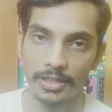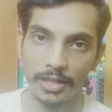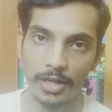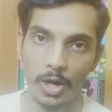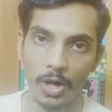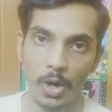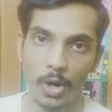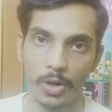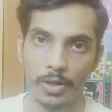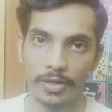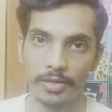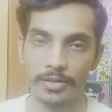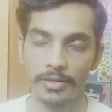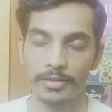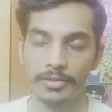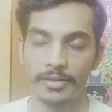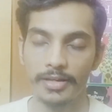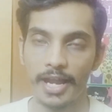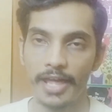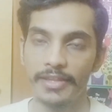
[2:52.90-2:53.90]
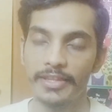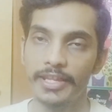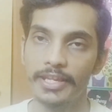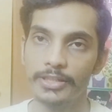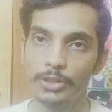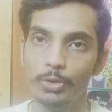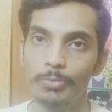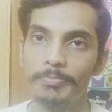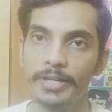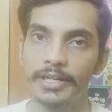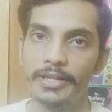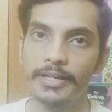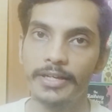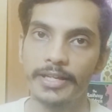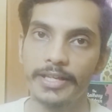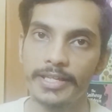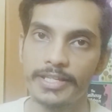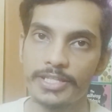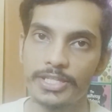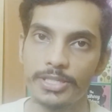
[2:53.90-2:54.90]
or rather than you
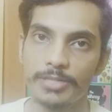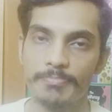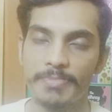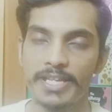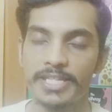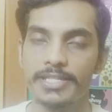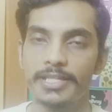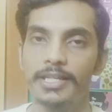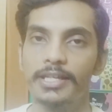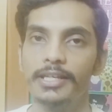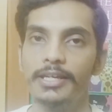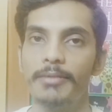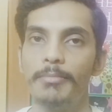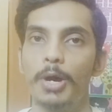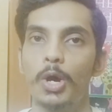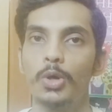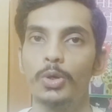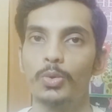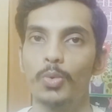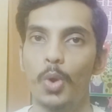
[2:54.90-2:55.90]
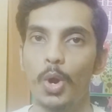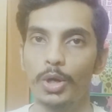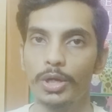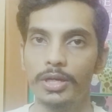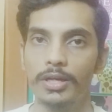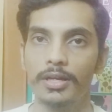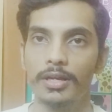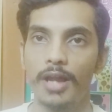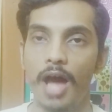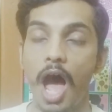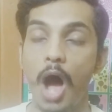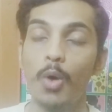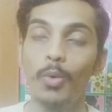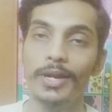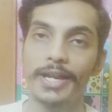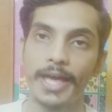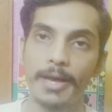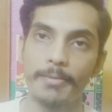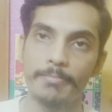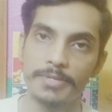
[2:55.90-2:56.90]
predicting, it's basically about how
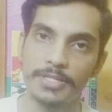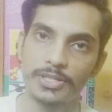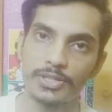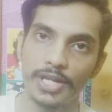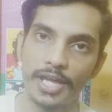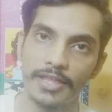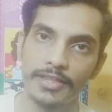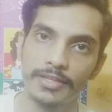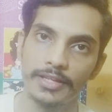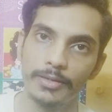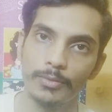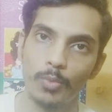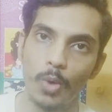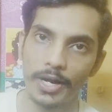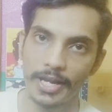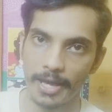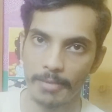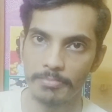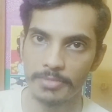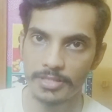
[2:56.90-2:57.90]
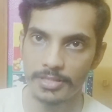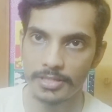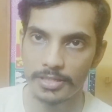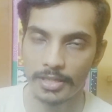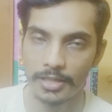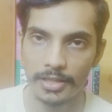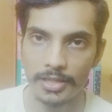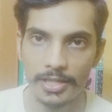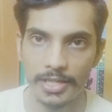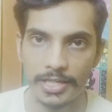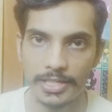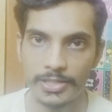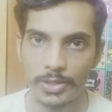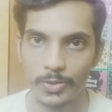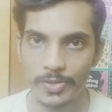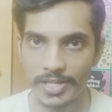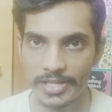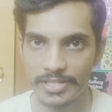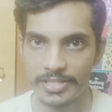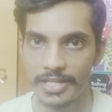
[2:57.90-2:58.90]
it happens rather than what happens. So
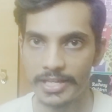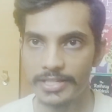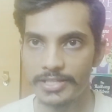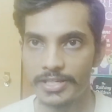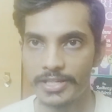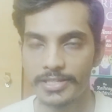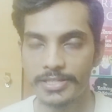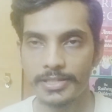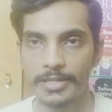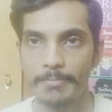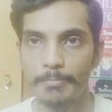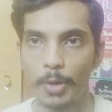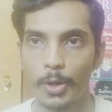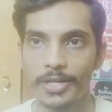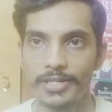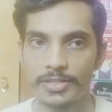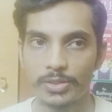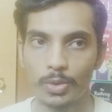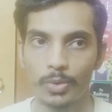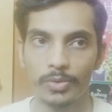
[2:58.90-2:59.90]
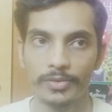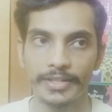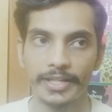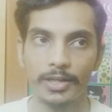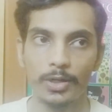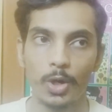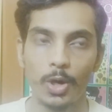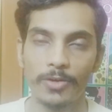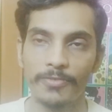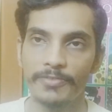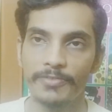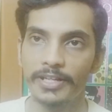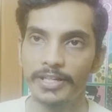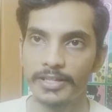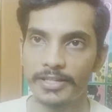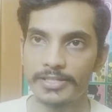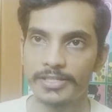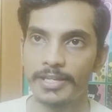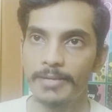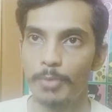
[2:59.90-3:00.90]
that's the interesting point. So there are a lot of
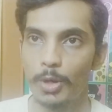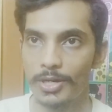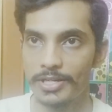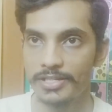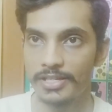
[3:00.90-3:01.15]
interesting points,